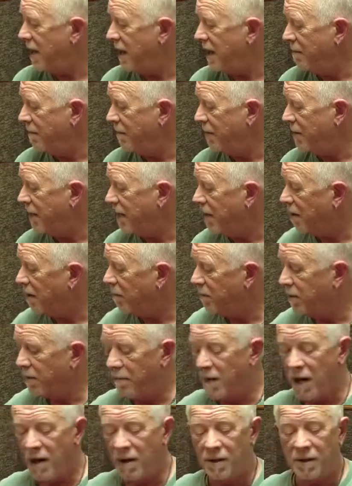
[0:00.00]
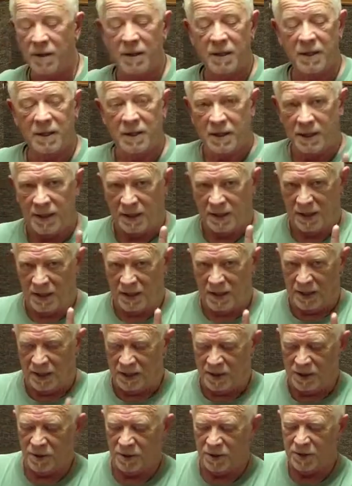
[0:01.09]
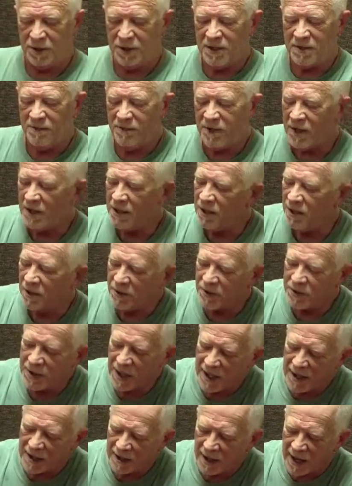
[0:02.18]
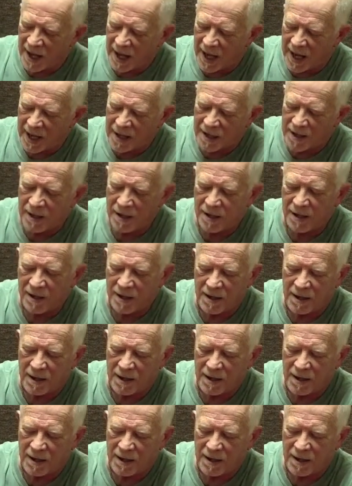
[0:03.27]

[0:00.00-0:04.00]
I'm going to help them out. You will see videos online